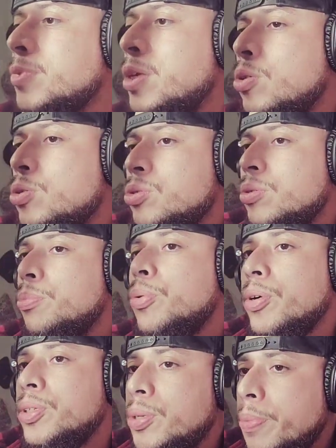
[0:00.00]
And those are
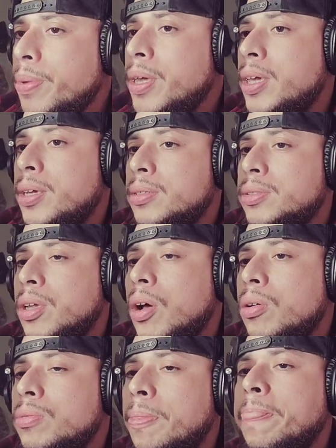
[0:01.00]
important to me.
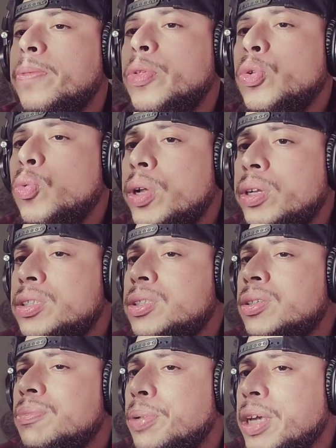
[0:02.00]
So do
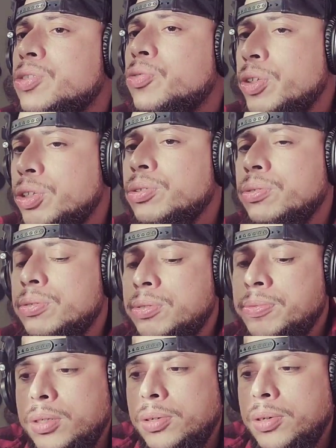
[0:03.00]
what's best for you.
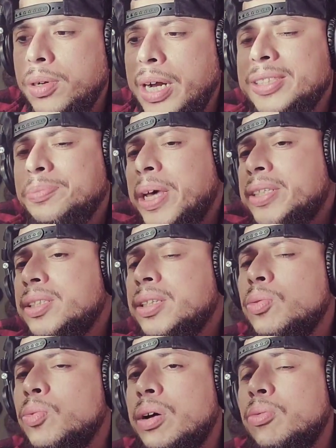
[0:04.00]
That's
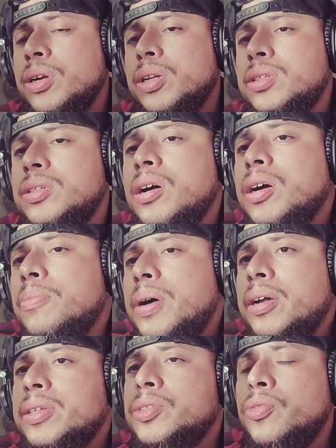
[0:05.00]
basically what I wanted to talk
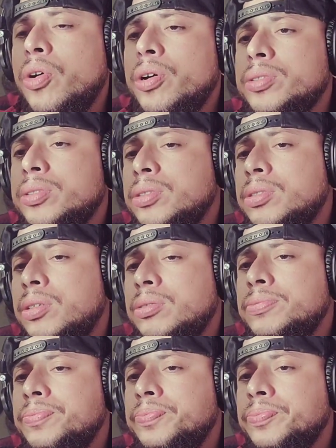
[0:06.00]
about as far as, you know,
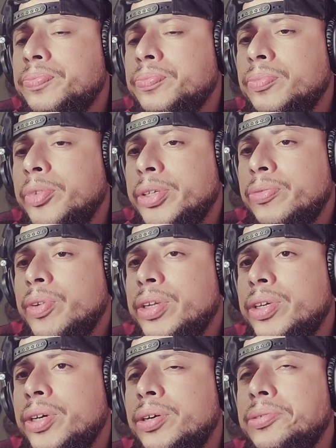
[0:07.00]
this
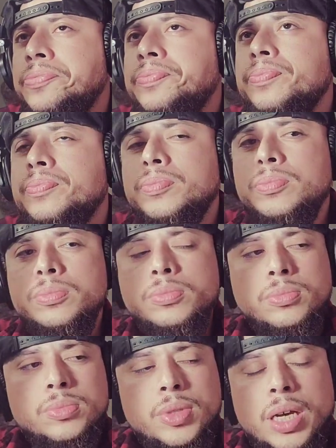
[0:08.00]
video.
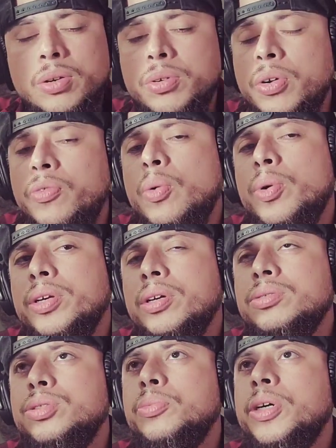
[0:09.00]
I don't know if I want to
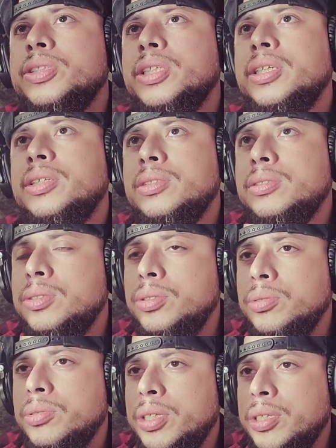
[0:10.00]
go too much
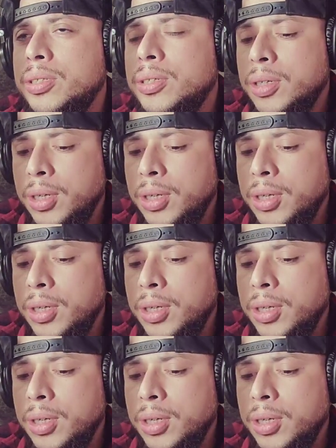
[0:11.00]
into the